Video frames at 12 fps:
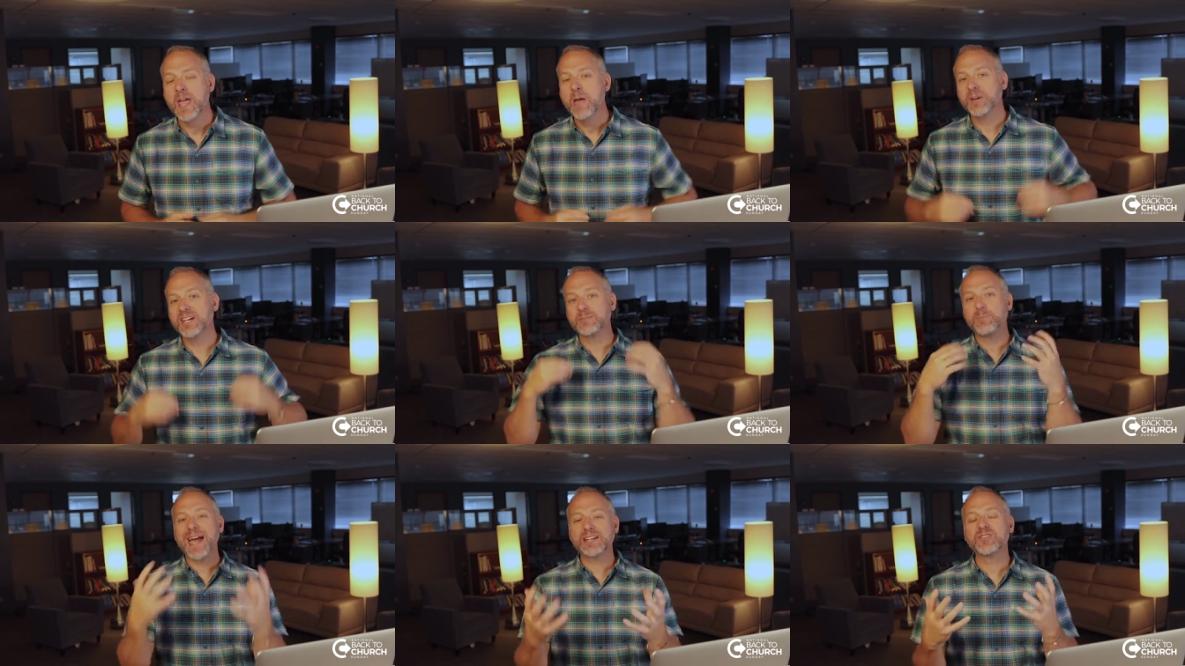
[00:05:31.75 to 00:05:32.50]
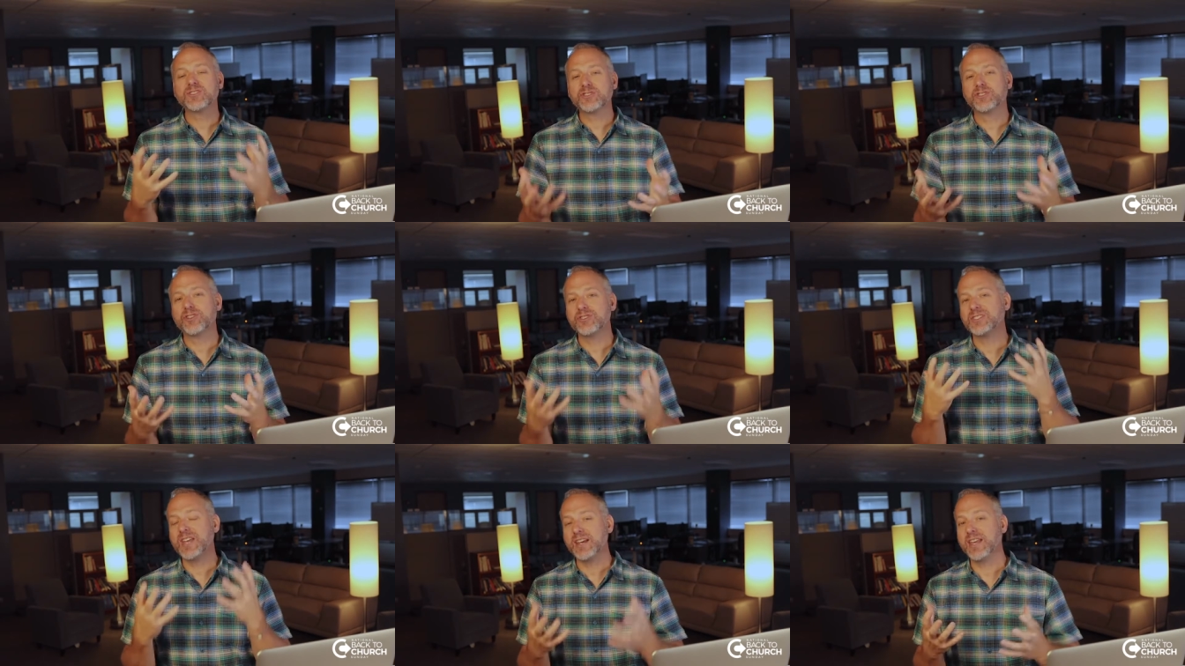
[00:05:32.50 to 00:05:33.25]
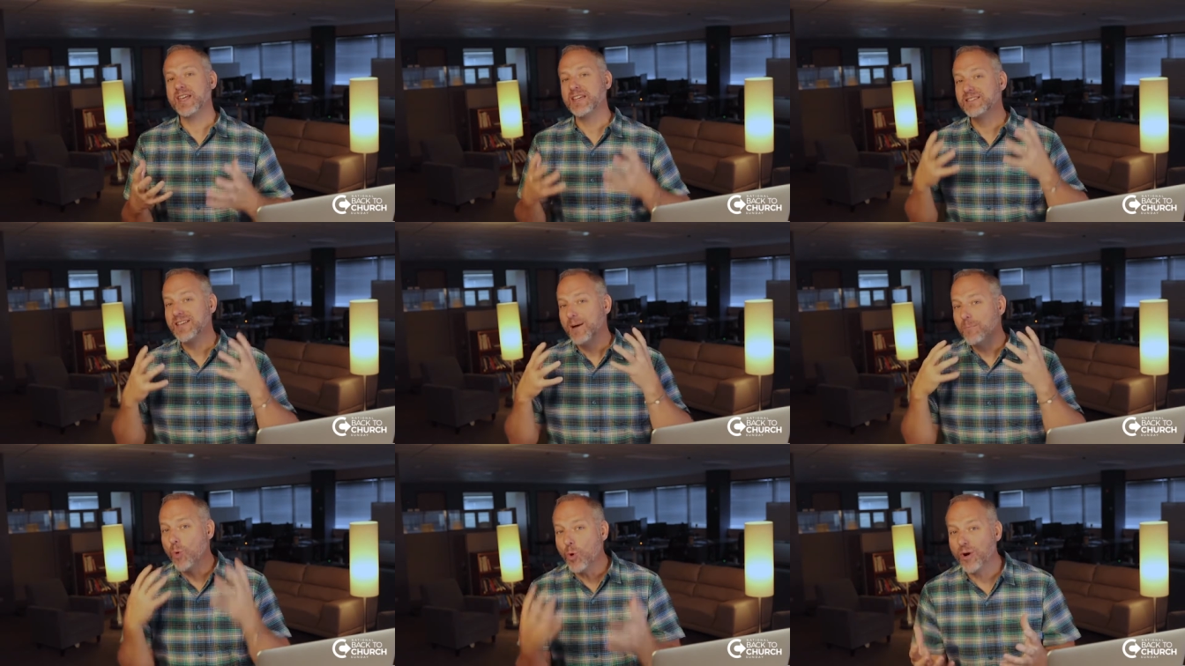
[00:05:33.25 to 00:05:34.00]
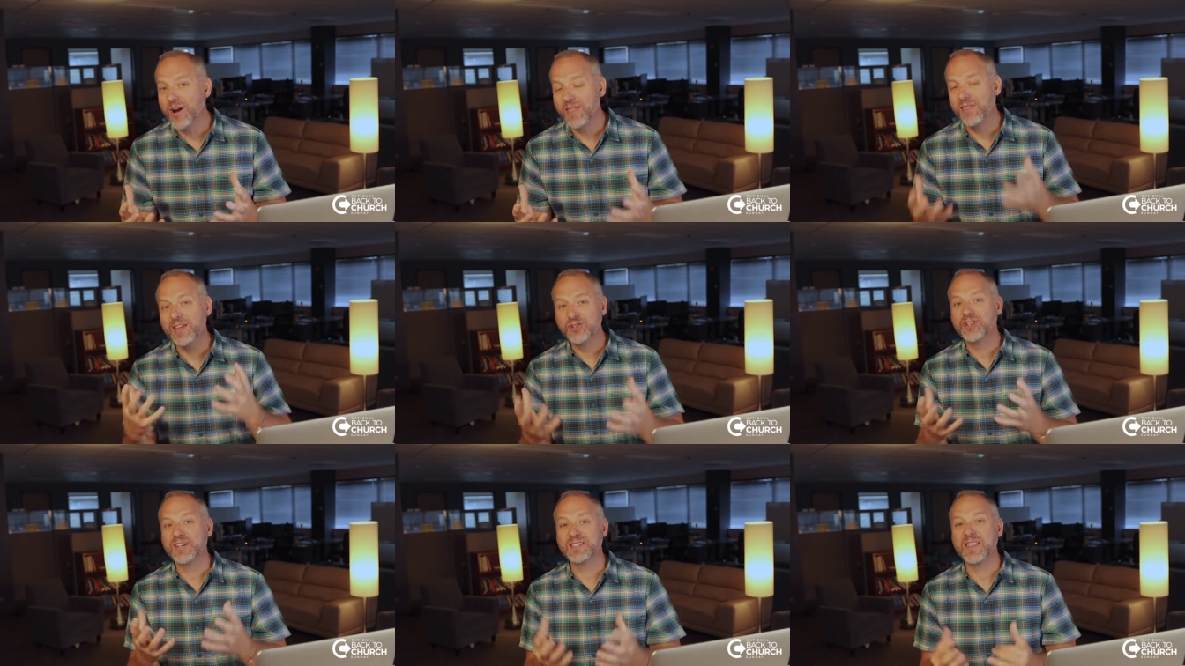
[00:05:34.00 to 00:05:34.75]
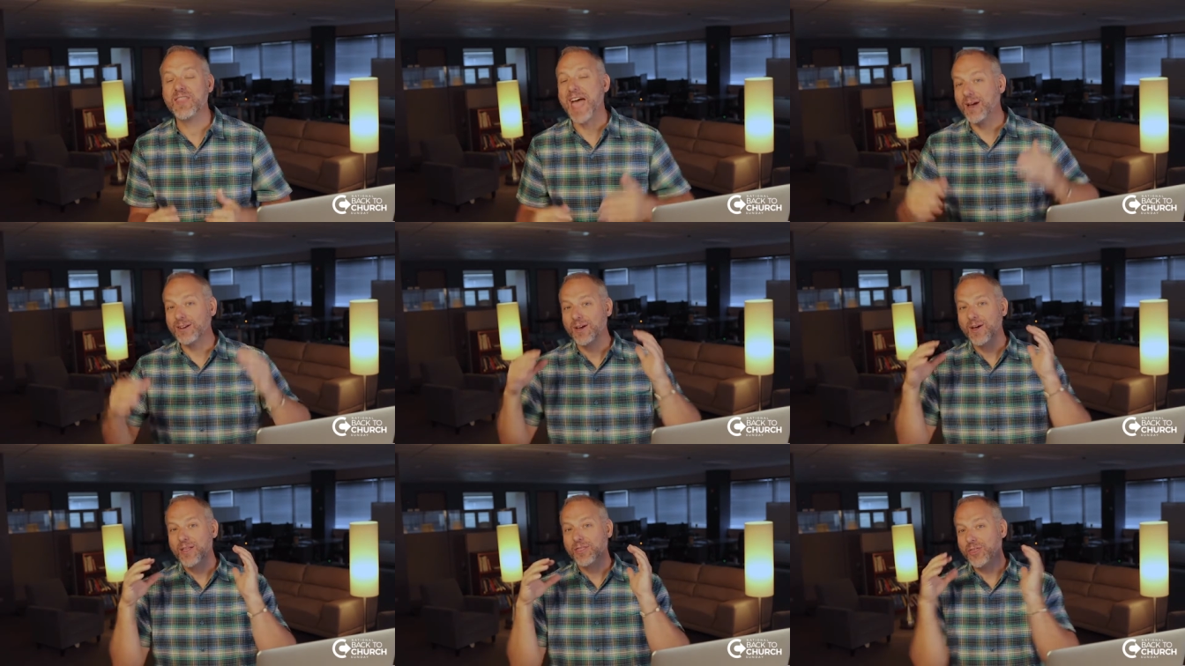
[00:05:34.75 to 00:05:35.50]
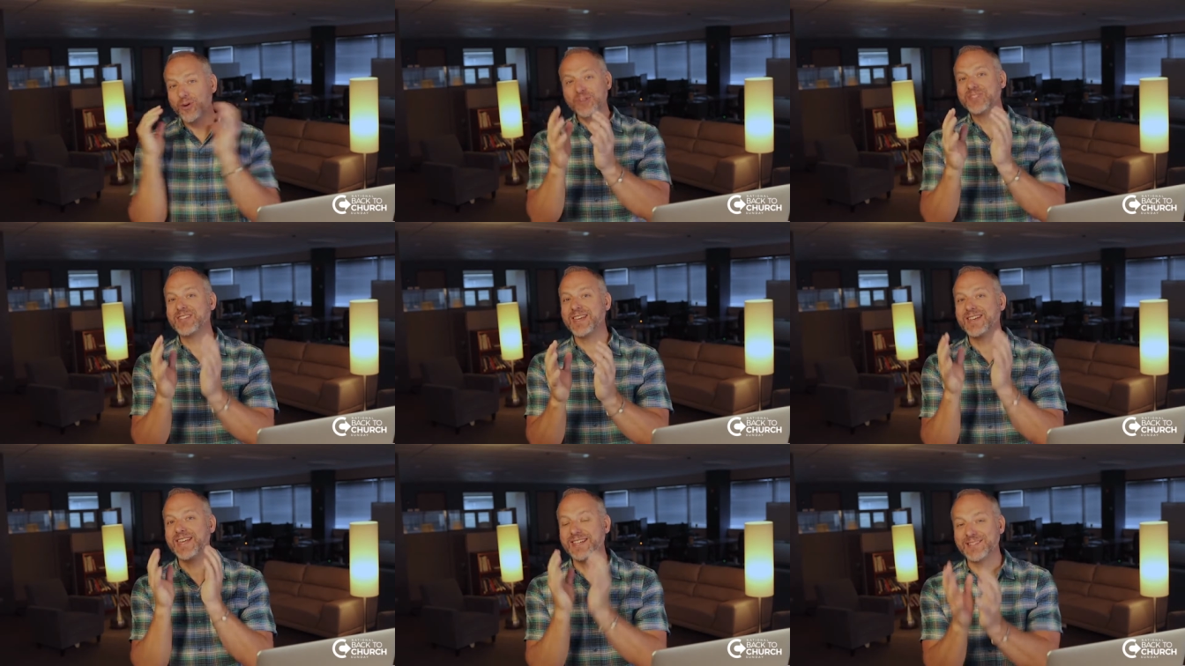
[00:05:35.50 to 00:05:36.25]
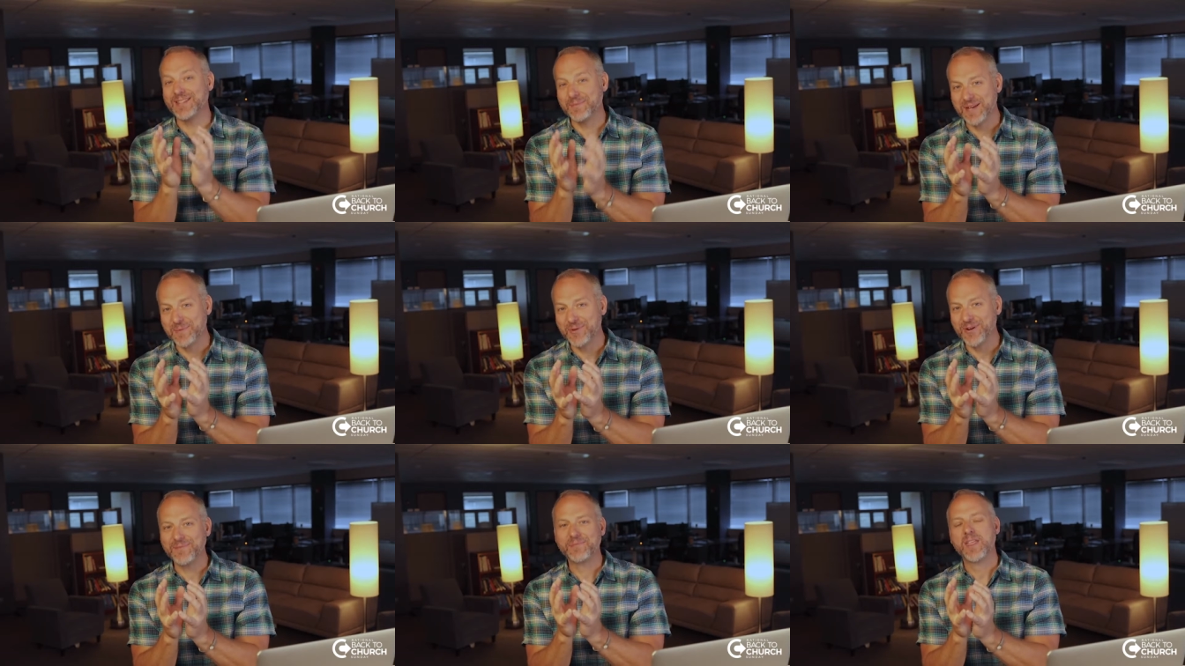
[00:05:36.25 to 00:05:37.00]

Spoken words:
Because Back to Church Sunday is more than just that third Sunday in September.